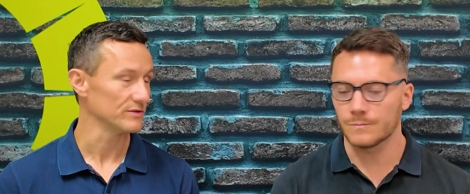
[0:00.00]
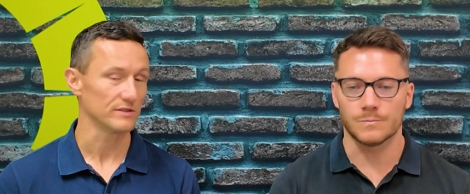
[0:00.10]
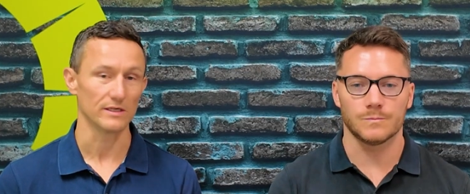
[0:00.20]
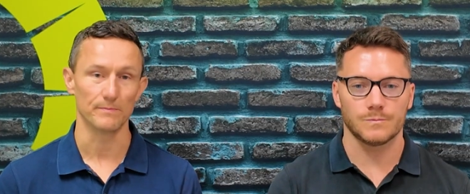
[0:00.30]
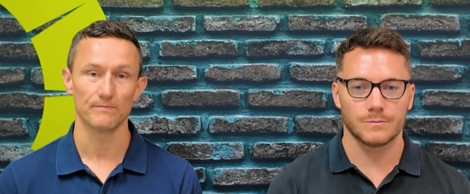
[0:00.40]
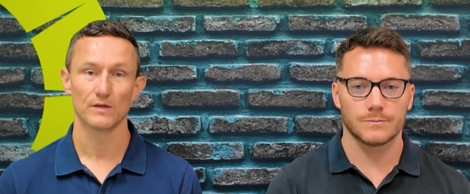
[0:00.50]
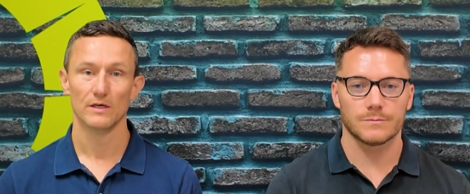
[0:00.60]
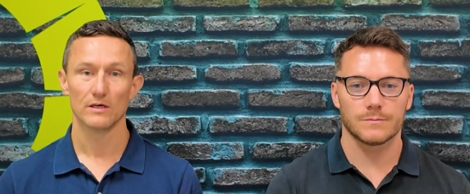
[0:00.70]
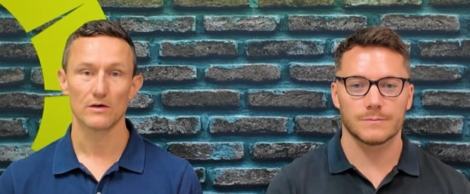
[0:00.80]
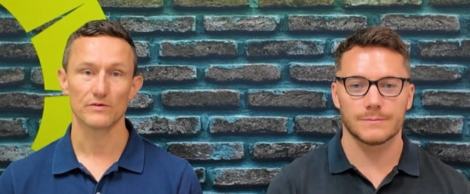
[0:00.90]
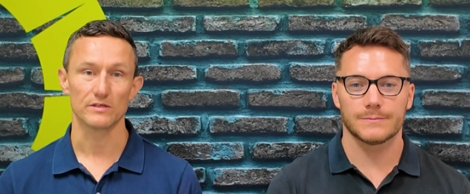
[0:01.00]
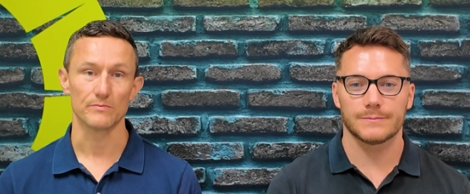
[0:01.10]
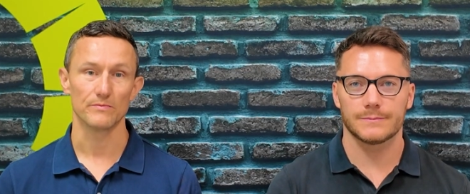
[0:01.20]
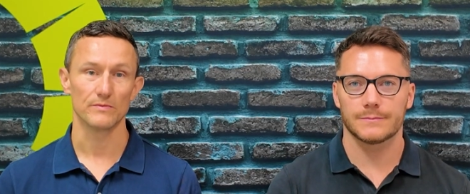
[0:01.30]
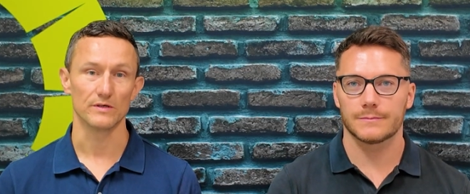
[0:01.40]
Speaker 1: It was mm. um,
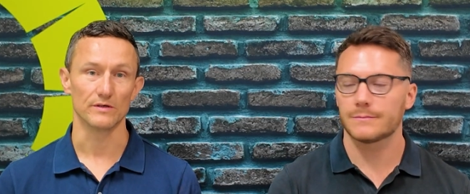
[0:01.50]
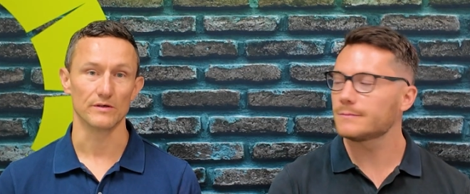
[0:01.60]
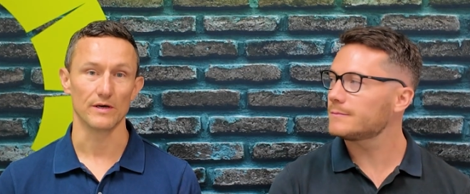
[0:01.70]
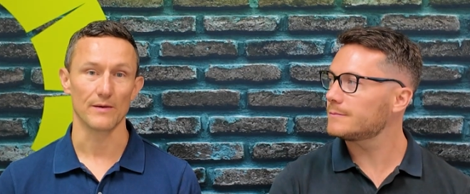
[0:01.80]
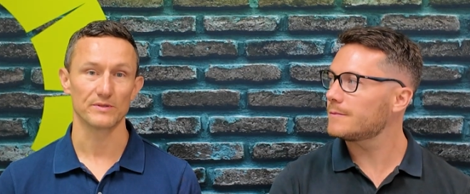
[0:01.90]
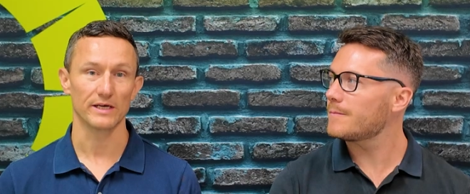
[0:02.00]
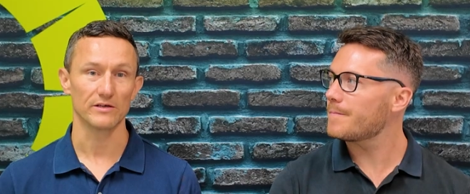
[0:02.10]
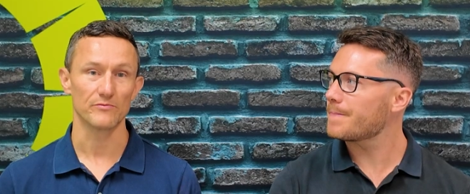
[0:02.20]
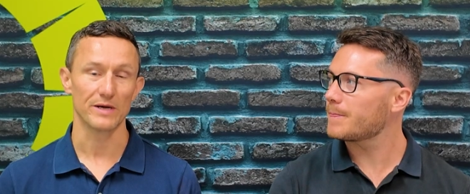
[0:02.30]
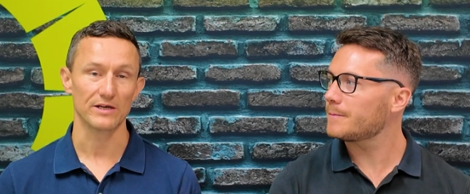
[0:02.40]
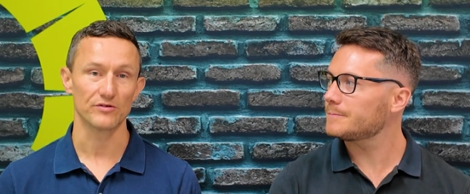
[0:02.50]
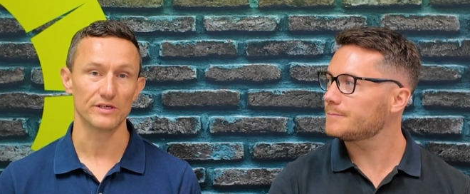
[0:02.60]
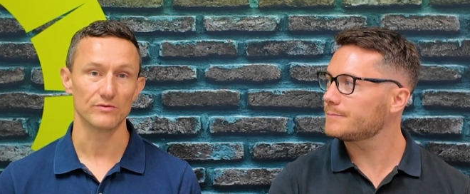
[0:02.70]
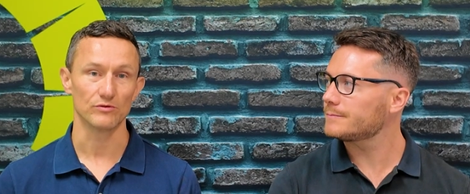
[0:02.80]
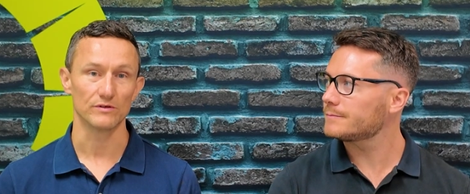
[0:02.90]
obviously the uptake of
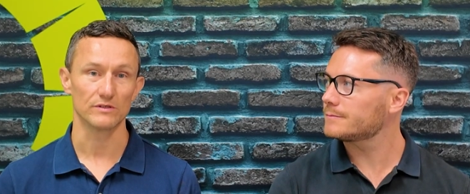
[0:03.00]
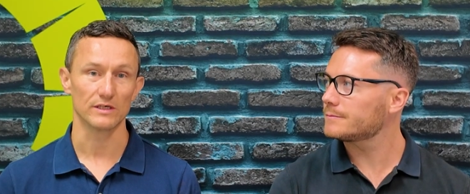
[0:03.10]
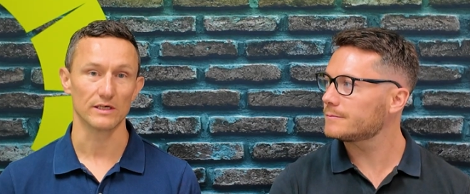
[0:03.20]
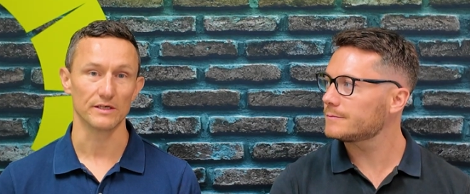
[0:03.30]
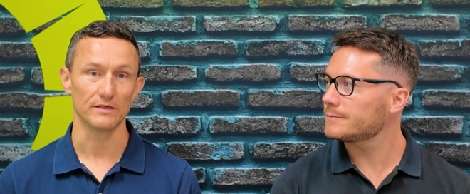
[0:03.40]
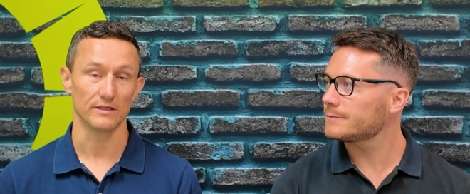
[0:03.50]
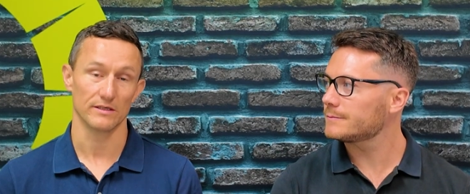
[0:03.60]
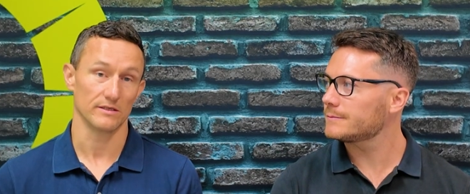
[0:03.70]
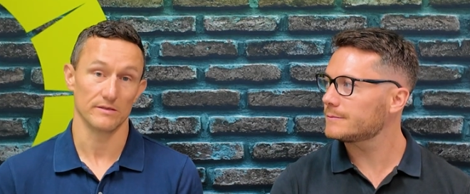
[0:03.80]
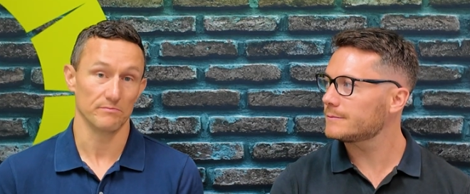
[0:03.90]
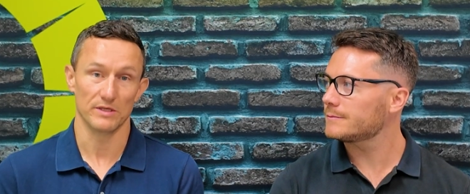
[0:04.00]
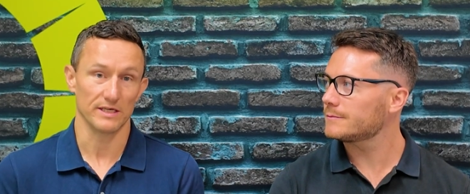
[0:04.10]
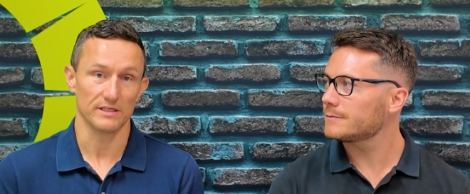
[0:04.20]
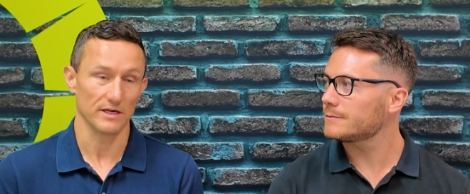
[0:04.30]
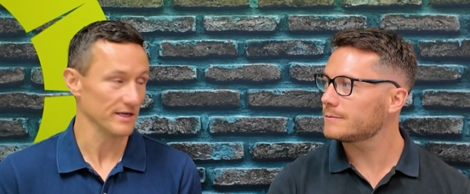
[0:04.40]
batteries was uh,
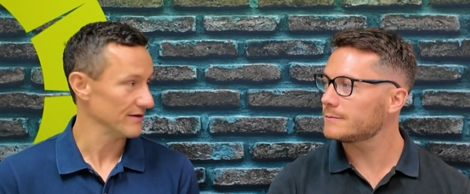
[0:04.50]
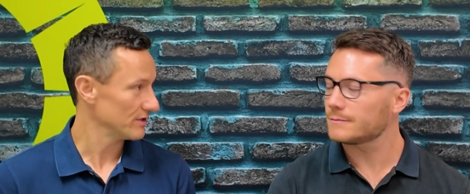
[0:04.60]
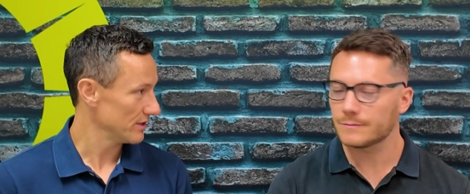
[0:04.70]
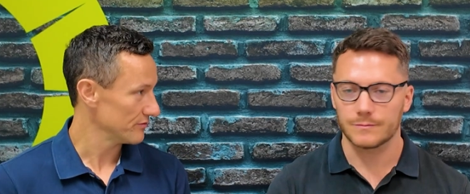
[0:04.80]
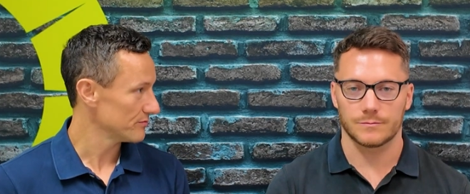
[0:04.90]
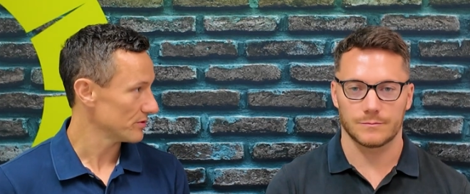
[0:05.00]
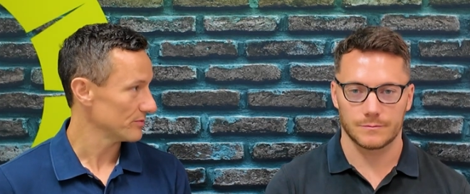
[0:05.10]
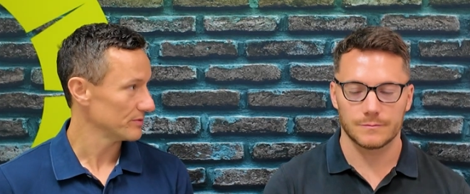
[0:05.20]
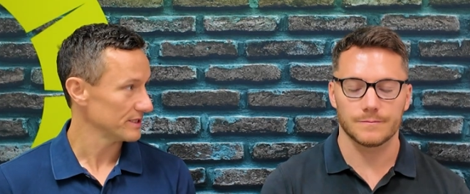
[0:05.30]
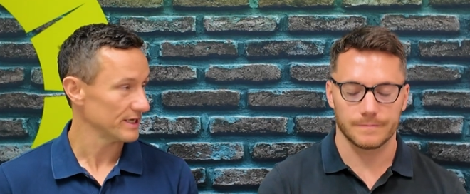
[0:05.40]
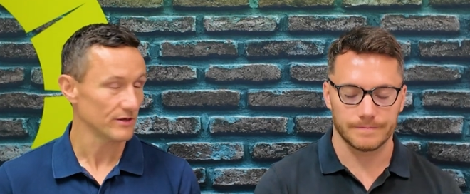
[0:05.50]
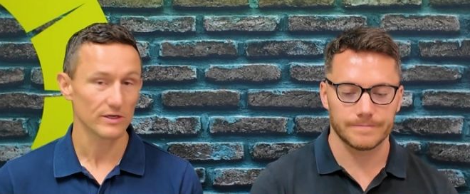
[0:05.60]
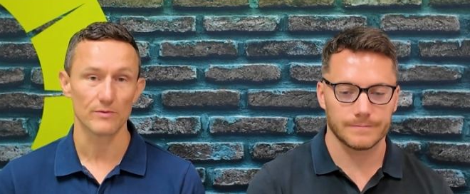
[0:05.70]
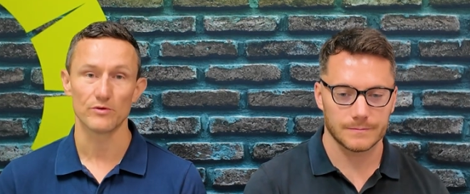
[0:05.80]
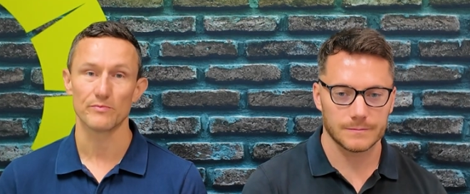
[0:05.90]
99 out of 100 probably
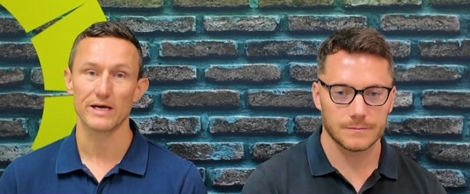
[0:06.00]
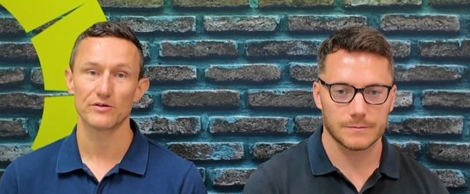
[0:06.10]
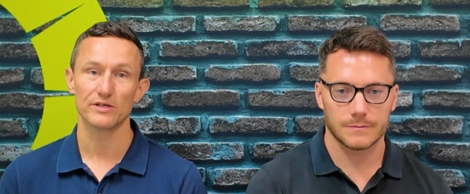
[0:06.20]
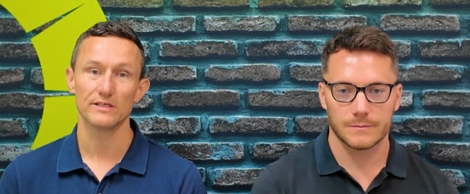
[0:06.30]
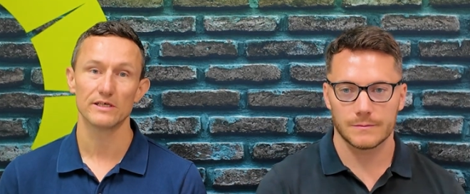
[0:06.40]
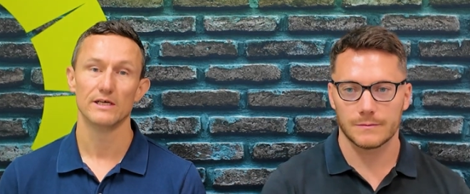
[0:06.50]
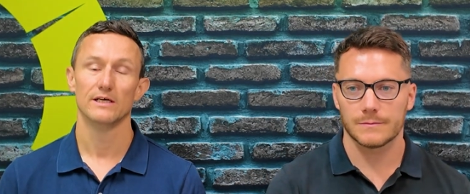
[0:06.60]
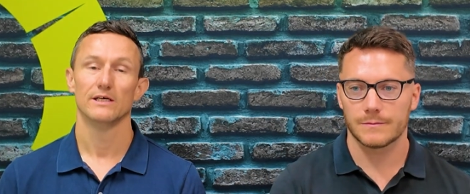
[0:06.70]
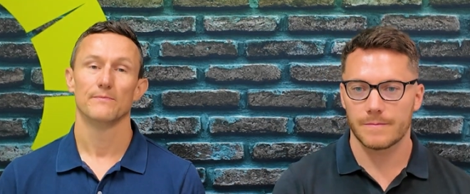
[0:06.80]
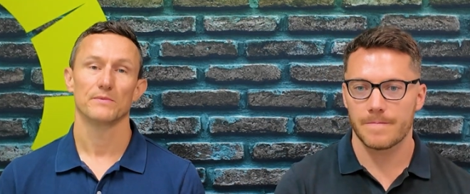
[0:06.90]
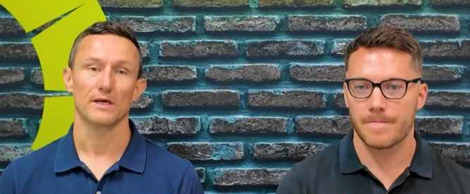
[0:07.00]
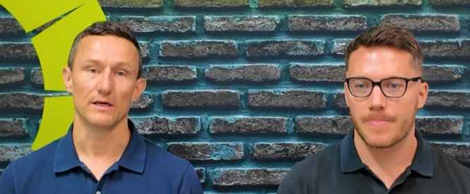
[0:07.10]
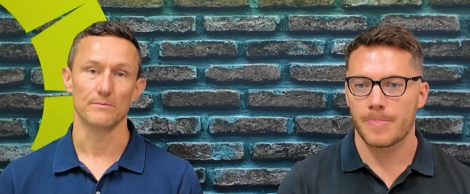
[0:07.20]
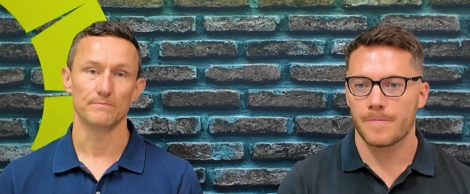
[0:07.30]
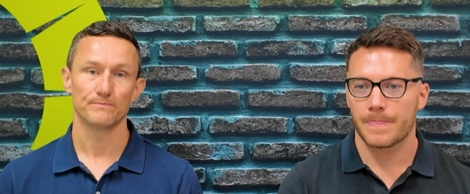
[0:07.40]
now come with batteries.
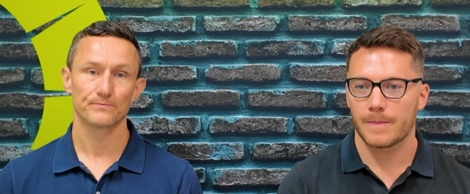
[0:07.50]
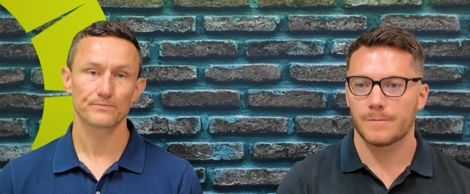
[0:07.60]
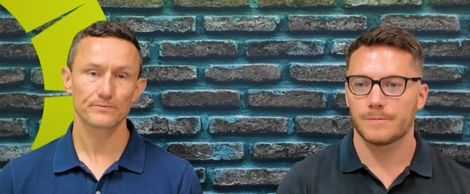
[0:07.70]
Um,